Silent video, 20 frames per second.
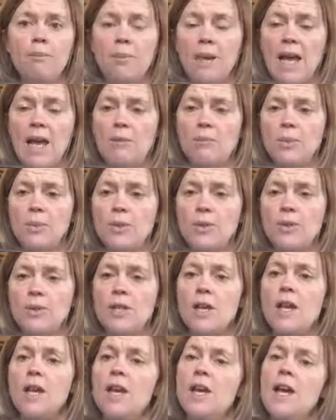Blackboard,
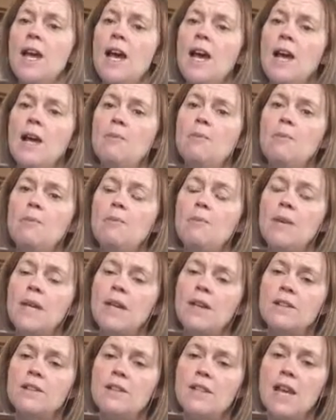
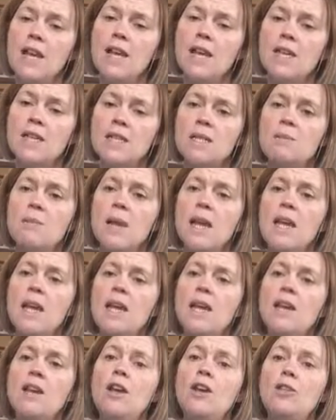because they
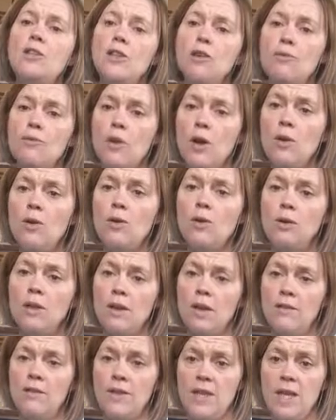explain the role
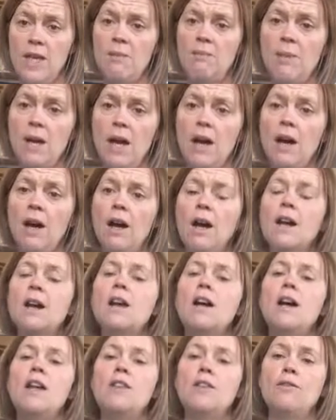of the IMHA
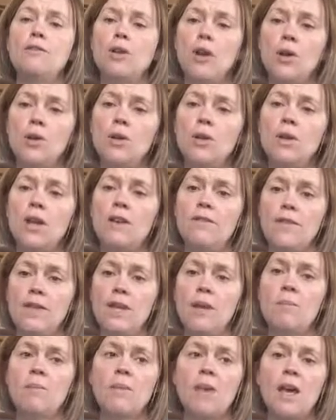and the role of the
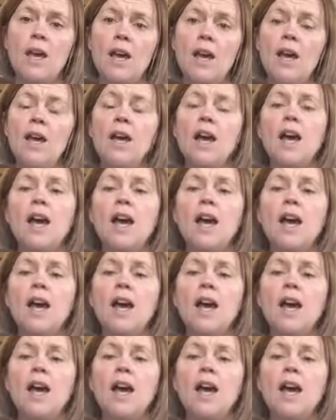IMCA,